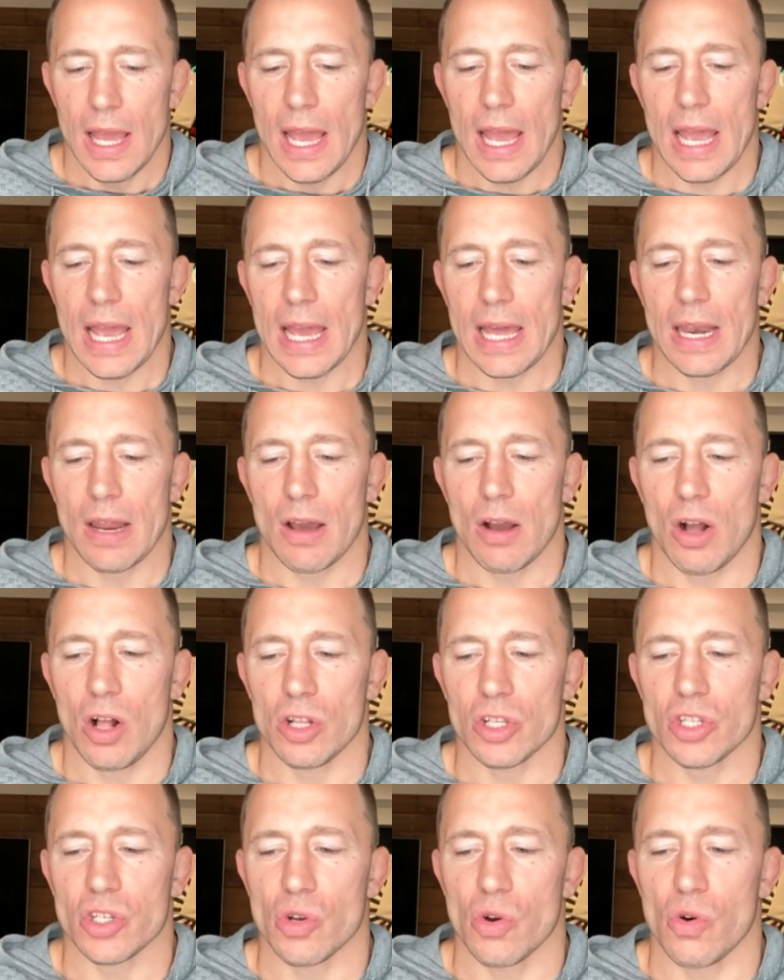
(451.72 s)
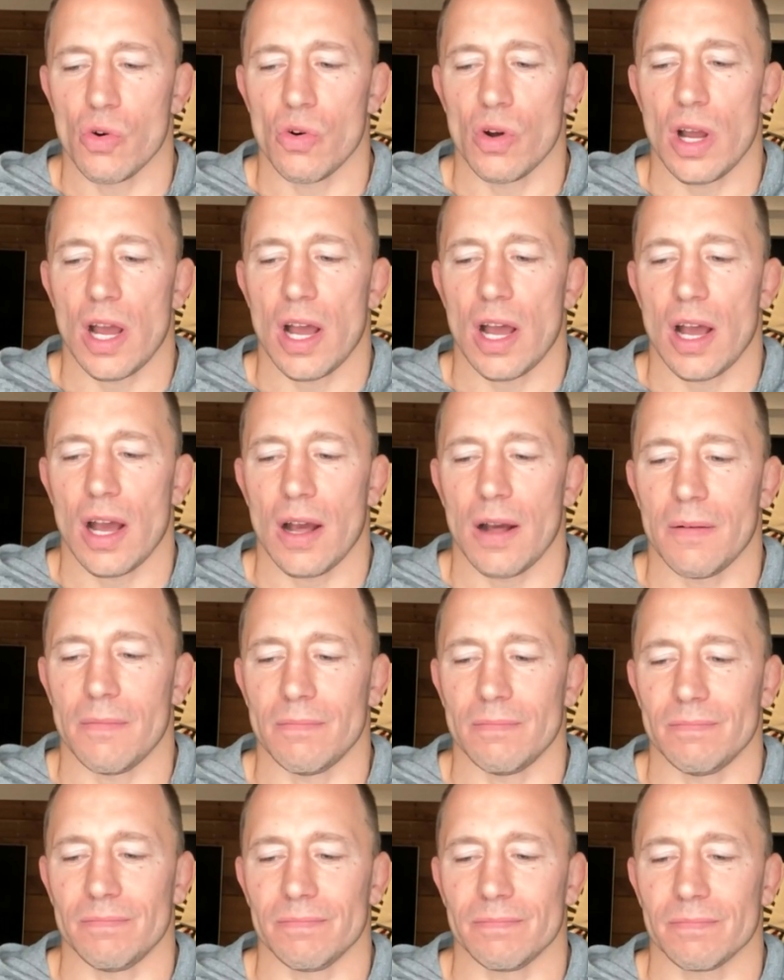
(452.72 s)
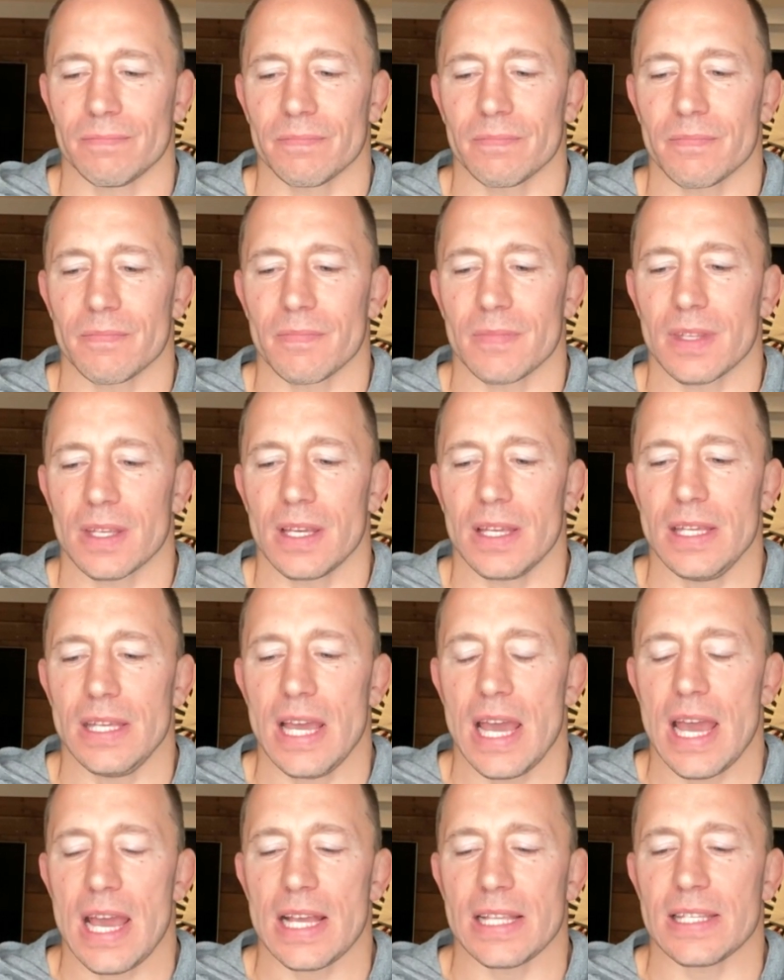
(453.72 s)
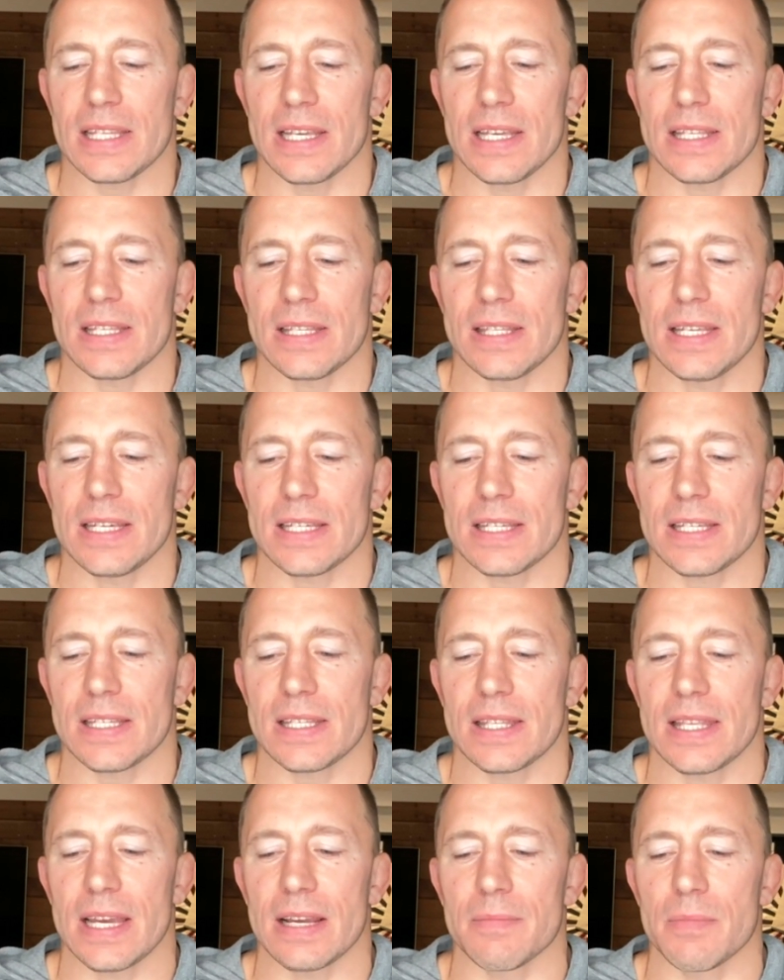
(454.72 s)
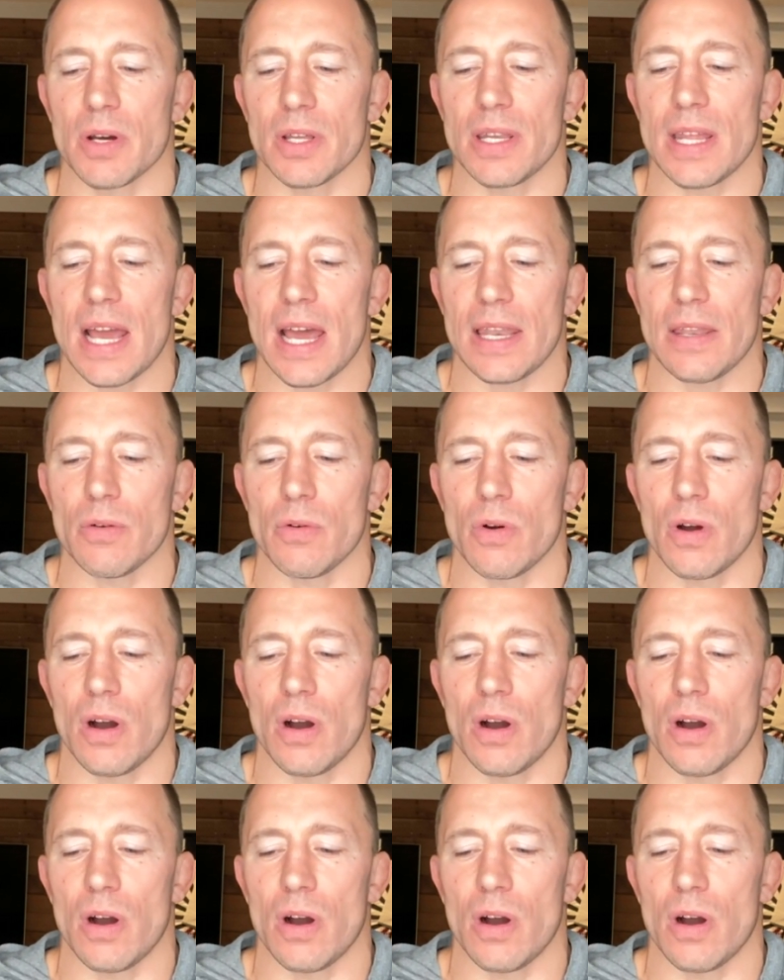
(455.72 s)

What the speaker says: And also, it's this stigma that